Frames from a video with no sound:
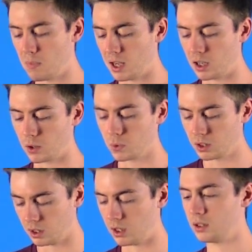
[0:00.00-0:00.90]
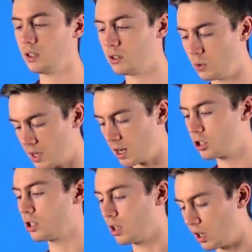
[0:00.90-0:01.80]
making it really easy to
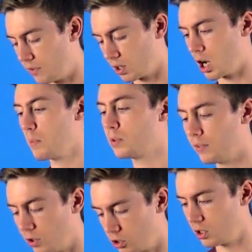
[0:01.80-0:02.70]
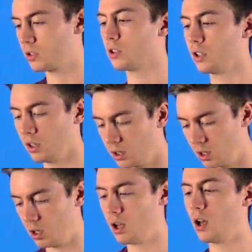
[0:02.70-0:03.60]
catch the different cups if you're just learning.
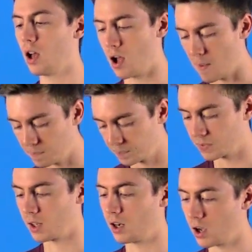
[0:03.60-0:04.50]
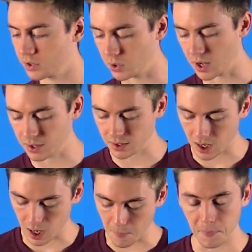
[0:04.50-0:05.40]
And it also has
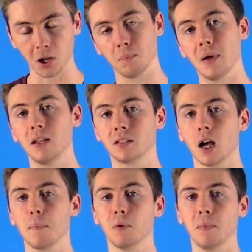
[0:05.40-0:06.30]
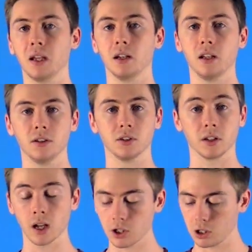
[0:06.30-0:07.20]
a bigger base cup, making it easier
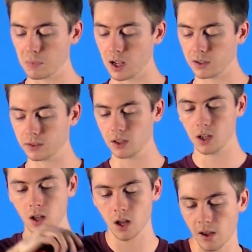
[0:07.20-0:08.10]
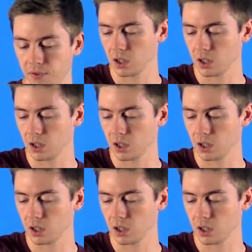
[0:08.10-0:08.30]
to catch the base if